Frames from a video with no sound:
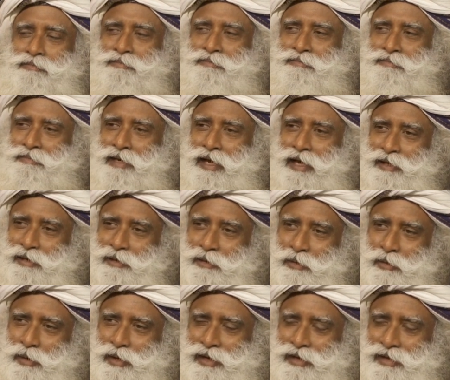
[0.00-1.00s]
and
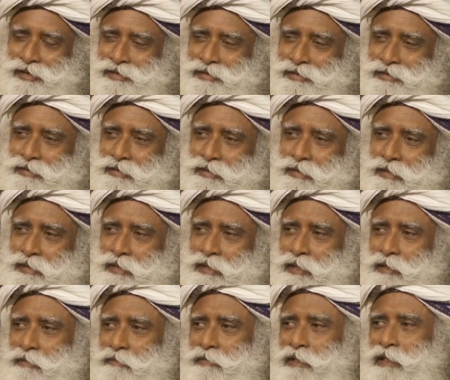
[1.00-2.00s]
yoga,
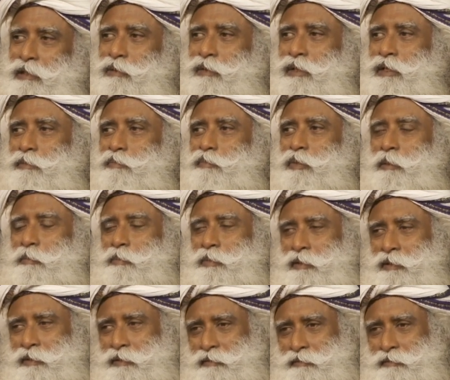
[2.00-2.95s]
we look at people